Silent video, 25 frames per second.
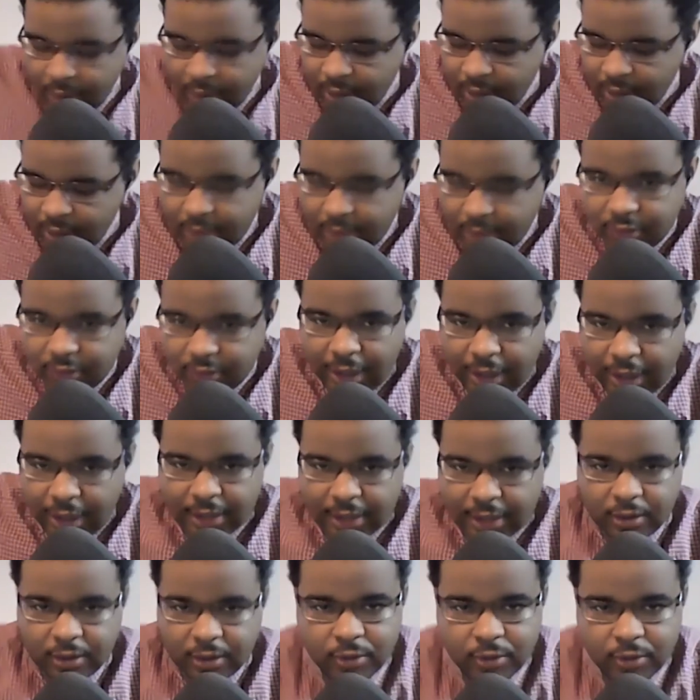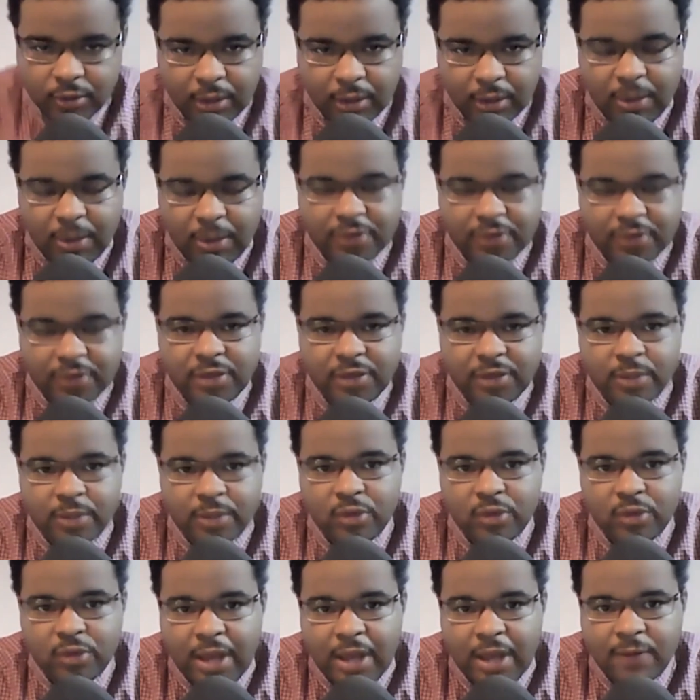And another thing about the city of
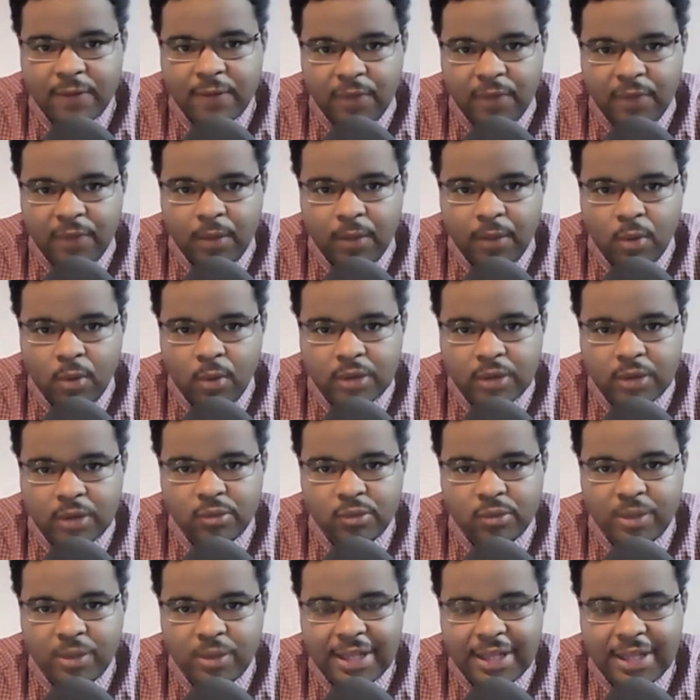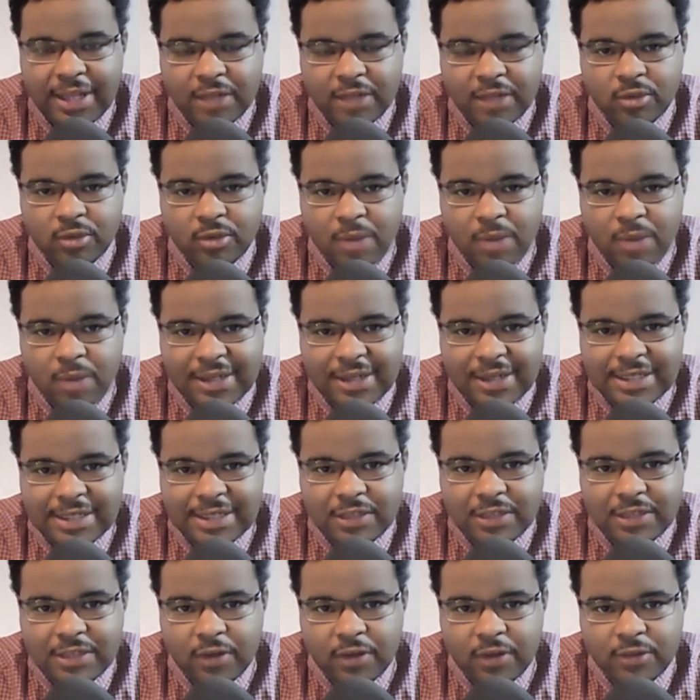Santa Fe was with Alexis Martinez
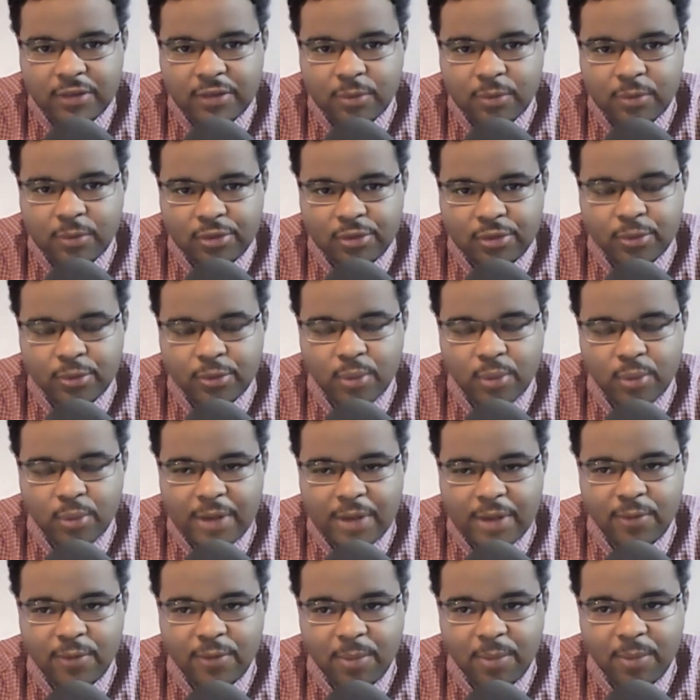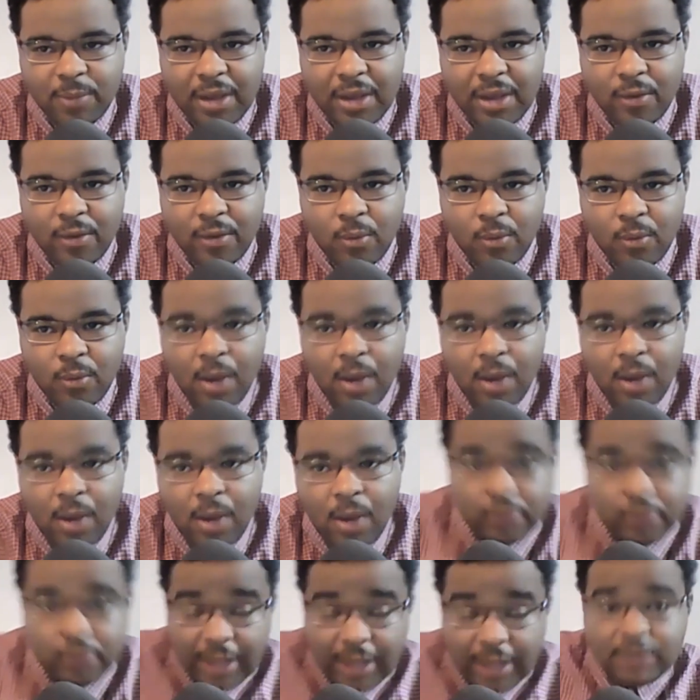Johnson, when she was running for mayor, who I was
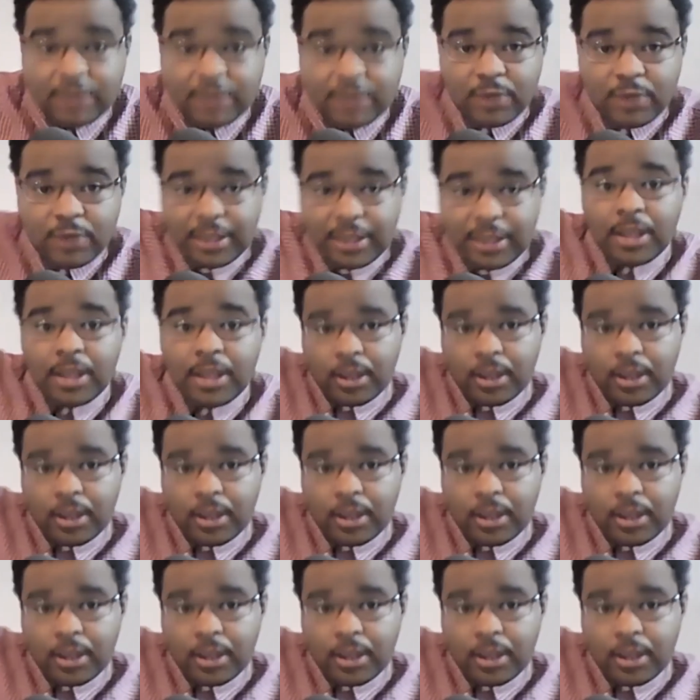actively